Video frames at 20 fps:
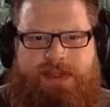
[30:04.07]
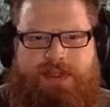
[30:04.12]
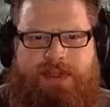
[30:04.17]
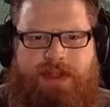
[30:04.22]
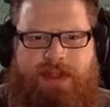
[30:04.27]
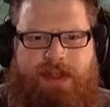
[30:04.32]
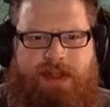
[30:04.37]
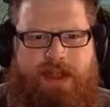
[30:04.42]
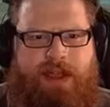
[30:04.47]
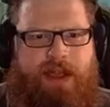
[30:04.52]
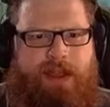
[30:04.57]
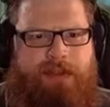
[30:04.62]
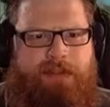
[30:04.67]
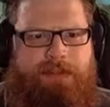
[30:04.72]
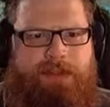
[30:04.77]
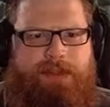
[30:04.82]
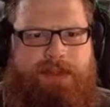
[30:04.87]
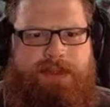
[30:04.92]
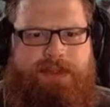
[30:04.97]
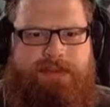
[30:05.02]
on a cotton
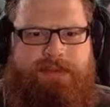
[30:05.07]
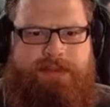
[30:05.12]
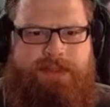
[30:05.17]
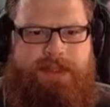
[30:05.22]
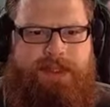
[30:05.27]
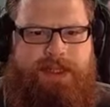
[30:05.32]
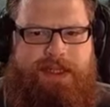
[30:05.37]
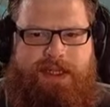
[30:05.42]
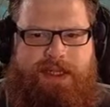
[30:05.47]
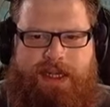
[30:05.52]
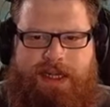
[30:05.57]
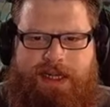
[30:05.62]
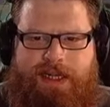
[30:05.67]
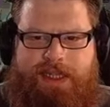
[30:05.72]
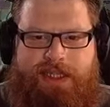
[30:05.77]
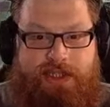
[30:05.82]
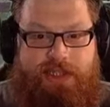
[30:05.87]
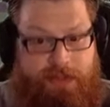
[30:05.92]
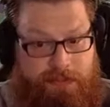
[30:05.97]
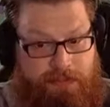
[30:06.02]
bud. And then
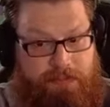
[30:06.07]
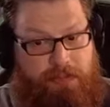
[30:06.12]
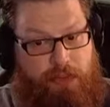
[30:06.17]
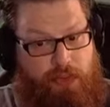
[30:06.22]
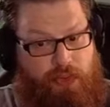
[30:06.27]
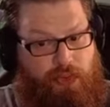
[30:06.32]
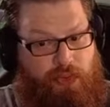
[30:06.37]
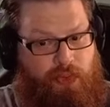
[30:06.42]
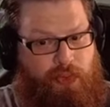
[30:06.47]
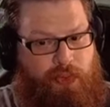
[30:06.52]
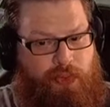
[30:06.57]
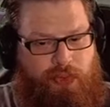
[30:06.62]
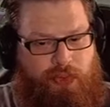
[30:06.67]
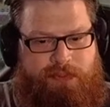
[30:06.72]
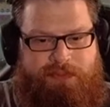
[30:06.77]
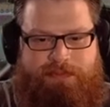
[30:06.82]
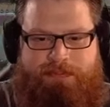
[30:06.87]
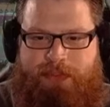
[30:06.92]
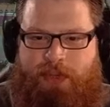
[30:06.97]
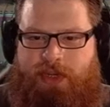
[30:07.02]
they just
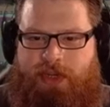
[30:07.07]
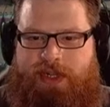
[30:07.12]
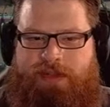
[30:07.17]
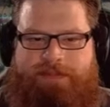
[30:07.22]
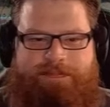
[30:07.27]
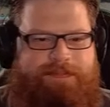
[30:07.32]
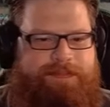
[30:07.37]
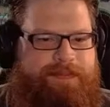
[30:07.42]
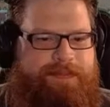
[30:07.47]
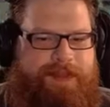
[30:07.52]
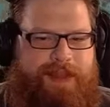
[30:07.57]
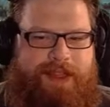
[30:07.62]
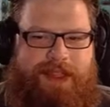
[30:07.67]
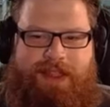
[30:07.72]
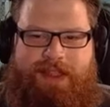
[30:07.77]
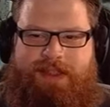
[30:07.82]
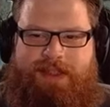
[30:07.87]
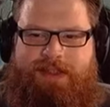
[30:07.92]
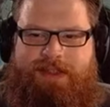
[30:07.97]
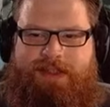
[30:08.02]
burn it.
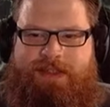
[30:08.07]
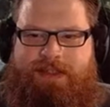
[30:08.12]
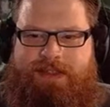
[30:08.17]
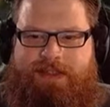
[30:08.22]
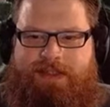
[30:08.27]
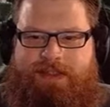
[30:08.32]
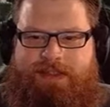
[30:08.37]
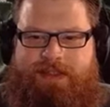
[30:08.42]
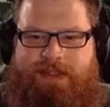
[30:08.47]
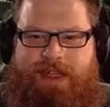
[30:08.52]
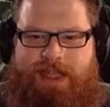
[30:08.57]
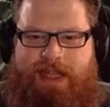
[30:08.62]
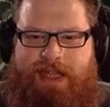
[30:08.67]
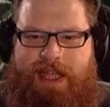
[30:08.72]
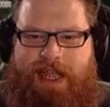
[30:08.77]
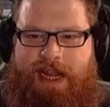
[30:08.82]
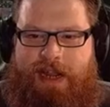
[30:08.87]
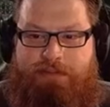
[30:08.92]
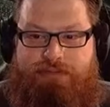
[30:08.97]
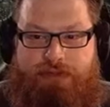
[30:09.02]

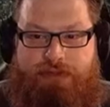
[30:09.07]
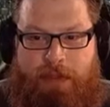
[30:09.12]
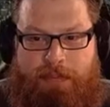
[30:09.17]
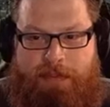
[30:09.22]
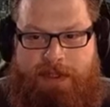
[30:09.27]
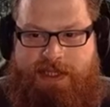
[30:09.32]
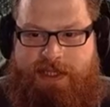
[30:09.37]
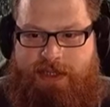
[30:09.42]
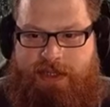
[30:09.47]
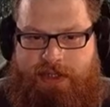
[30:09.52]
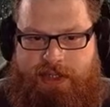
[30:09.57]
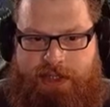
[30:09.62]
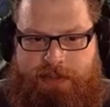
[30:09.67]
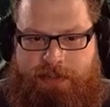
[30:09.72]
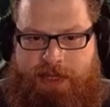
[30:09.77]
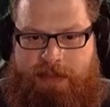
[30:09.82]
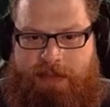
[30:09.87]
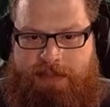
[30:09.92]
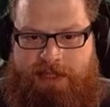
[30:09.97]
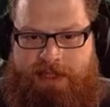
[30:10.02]
And a proper Turkish
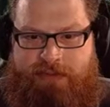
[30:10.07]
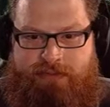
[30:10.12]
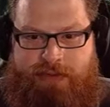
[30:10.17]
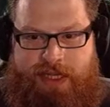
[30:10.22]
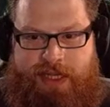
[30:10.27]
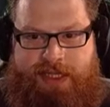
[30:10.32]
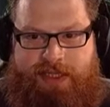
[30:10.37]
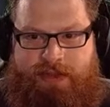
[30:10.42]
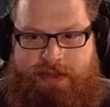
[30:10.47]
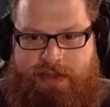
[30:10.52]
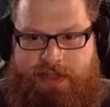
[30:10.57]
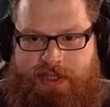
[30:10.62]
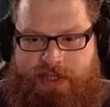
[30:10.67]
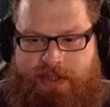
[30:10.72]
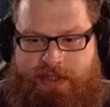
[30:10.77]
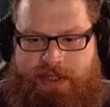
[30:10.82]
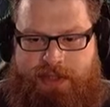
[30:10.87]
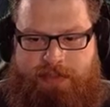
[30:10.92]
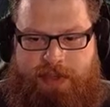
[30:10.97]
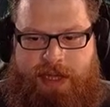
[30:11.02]
barbers, a really good
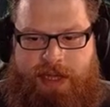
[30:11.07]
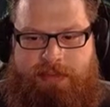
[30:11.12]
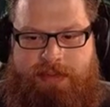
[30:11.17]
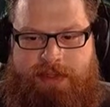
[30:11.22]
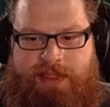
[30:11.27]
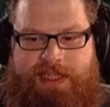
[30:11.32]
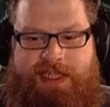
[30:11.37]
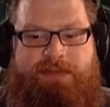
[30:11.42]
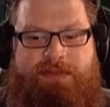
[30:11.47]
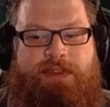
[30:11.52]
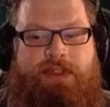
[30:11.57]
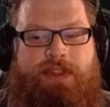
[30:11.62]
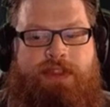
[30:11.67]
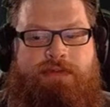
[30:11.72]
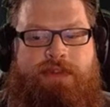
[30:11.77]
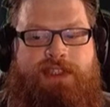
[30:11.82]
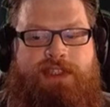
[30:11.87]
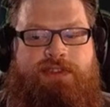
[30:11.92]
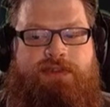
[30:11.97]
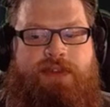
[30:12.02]
Turkish barbers, will even
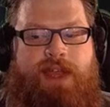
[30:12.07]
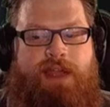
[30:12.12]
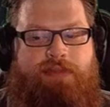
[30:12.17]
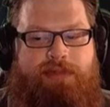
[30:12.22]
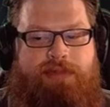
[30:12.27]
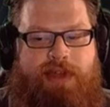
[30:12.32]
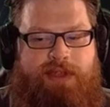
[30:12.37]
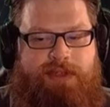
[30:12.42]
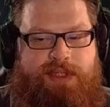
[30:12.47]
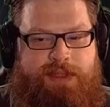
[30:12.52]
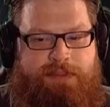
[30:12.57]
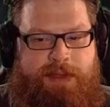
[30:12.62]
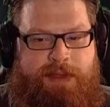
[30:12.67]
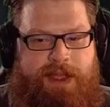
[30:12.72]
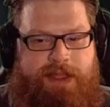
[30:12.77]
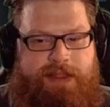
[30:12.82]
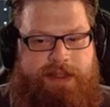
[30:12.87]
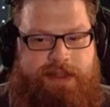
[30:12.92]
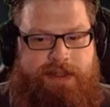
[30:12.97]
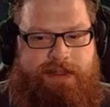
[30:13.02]
thread your eyebrows as part
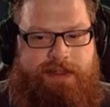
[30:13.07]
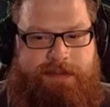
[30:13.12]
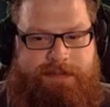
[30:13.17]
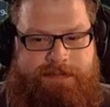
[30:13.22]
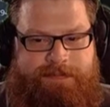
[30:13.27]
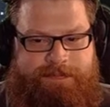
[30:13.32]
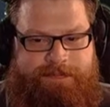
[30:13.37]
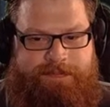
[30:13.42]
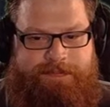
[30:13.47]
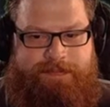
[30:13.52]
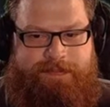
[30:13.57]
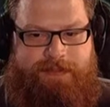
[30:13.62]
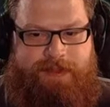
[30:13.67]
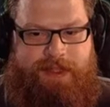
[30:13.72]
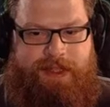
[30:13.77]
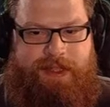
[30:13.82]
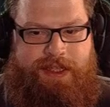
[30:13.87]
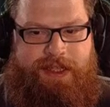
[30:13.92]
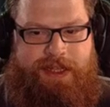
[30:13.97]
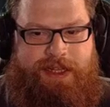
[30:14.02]
of the deal.
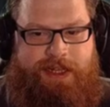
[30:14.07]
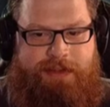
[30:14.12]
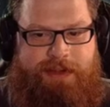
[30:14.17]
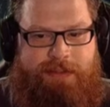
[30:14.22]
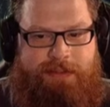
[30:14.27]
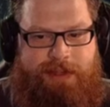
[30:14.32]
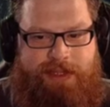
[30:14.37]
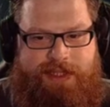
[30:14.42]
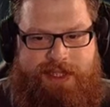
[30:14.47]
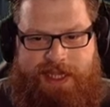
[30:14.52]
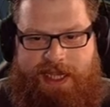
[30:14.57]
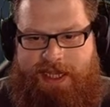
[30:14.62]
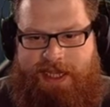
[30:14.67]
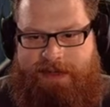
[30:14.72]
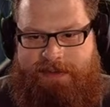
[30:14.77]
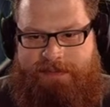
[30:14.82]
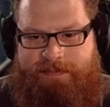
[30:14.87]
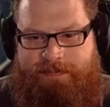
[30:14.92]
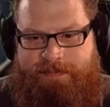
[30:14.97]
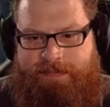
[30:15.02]
Now, I'm not
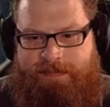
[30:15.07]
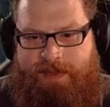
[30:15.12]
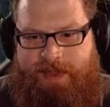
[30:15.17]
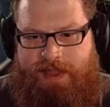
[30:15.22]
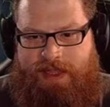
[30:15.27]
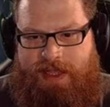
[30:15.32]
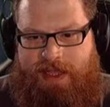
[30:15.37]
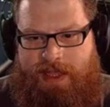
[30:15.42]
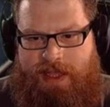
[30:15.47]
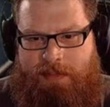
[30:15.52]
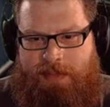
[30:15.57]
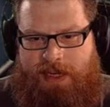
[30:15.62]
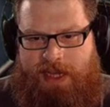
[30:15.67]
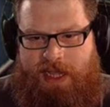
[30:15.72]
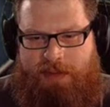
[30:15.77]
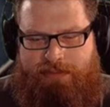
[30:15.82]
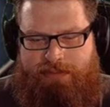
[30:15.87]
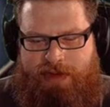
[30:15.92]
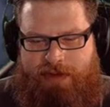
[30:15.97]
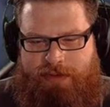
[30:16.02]
saying I'm an
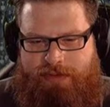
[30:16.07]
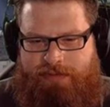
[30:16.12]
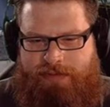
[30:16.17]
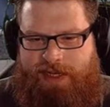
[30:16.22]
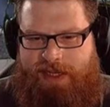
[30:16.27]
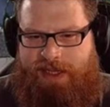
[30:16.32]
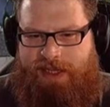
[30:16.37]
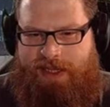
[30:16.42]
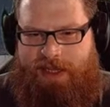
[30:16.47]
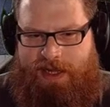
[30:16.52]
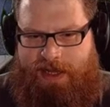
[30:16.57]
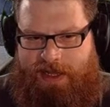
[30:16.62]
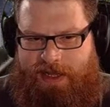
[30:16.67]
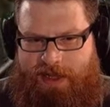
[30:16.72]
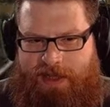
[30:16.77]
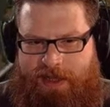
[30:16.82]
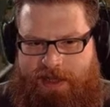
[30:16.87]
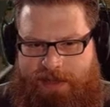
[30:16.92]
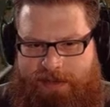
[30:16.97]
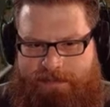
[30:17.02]
eyebrow threading kind of
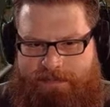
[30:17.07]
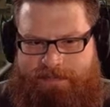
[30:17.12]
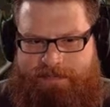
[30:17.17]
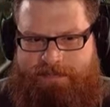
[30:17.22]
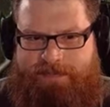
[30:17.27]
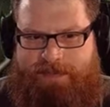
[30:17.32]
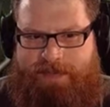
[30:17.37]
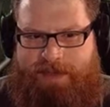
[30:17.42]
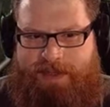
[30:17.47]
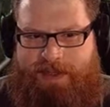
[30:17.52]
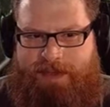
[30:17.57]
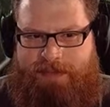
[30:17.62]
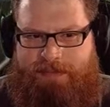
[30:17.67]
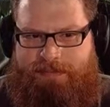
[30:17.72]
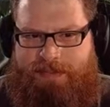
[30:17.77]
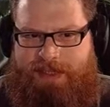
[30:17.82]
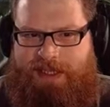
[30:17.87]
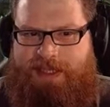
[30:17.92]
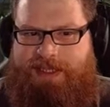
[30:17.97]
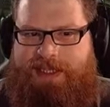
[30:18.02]
guy,
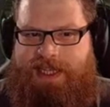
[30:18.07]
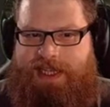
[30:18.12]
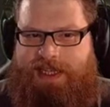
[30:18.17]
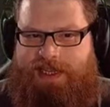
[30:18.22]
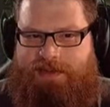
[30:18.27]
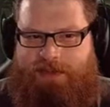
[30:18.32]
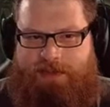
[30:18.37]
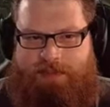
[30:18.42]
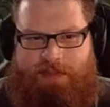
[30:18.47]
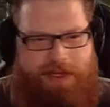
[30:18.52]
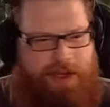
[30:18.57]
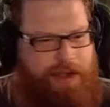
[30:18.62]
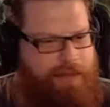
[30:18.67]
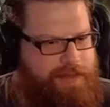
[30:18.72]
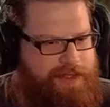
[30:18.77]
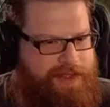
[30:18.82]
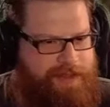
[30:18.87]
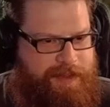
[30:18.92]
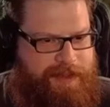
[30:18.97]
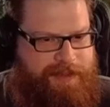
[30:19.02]
but I'll take it if it's being
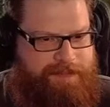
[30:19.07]
offered to me.